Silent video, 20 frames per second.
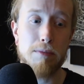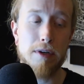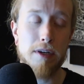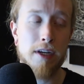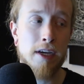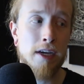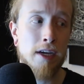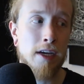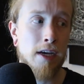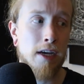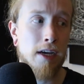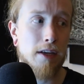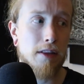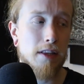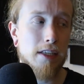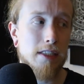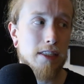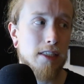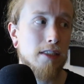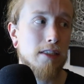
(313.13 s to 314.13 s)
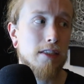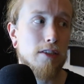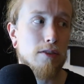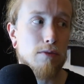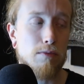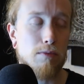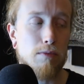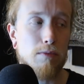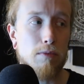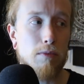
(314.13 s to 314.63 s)
But this
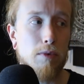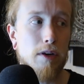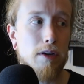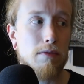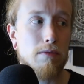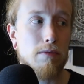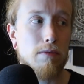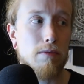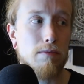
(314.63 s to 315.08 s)
is what